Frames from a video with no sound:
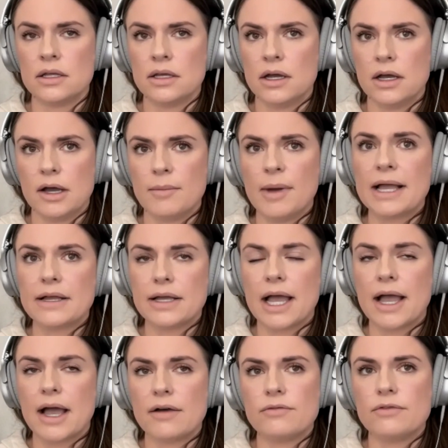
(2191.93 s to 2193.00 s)
I
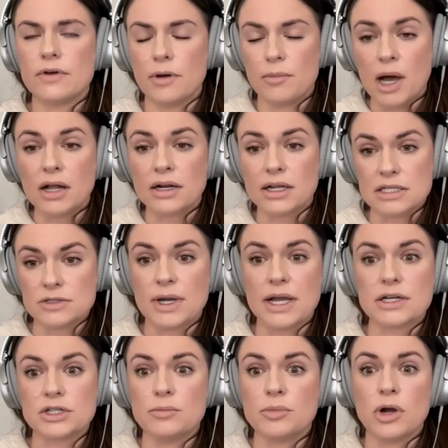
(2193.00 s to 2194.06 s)
have a podcast where I
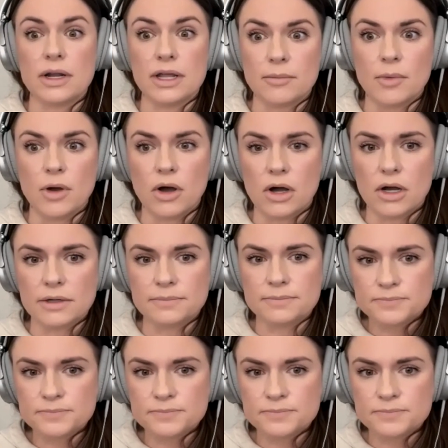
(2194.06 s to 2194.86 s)
actually brought him on,